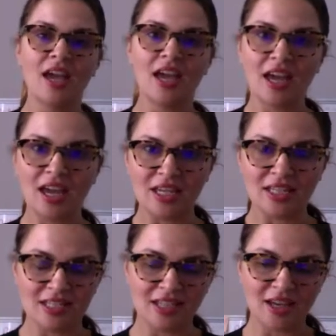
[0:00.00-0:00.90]

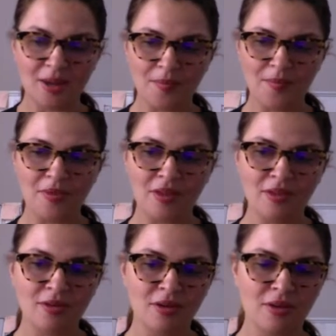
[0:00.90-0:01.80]
And
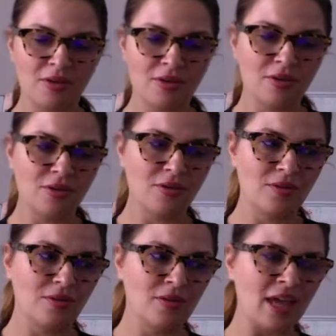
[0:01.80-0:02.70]

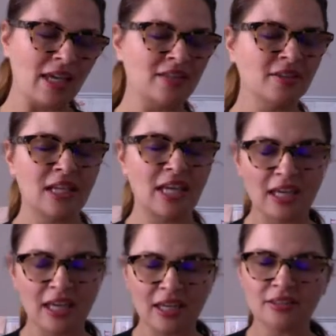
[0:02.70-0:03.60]
I guess the
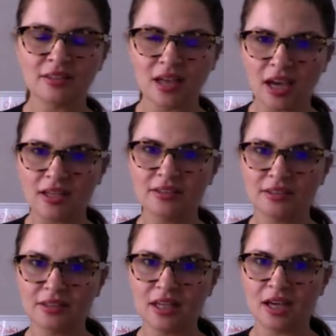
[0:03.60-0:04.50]
key
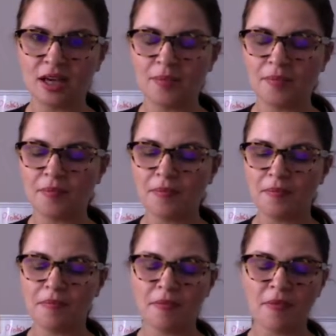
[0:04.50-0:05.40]
insights
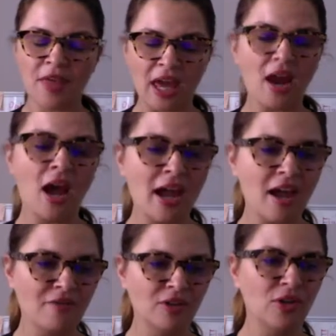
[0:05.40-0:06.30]
that I
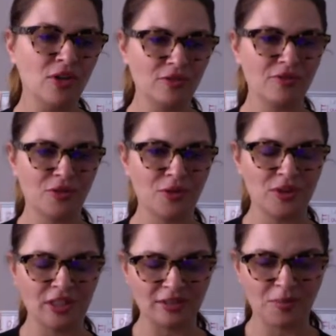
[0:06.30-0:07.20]
have learned
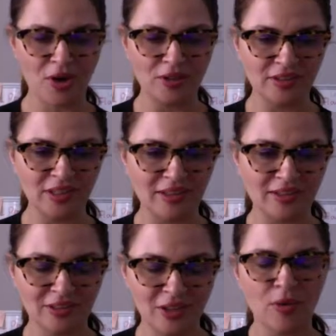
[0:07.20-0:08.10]
through this
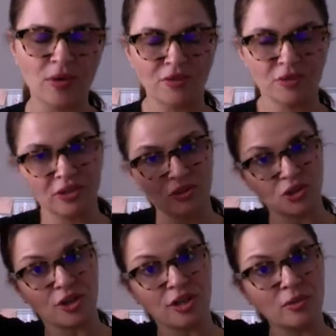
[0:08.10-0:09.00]
process, going through this
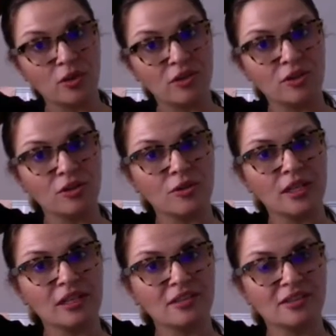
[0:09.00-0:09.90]
journey with you,
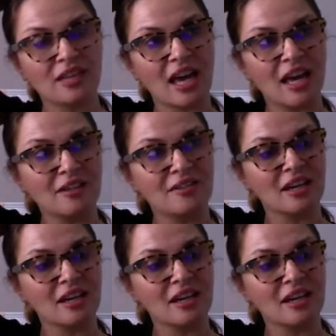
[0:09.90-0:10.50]
is that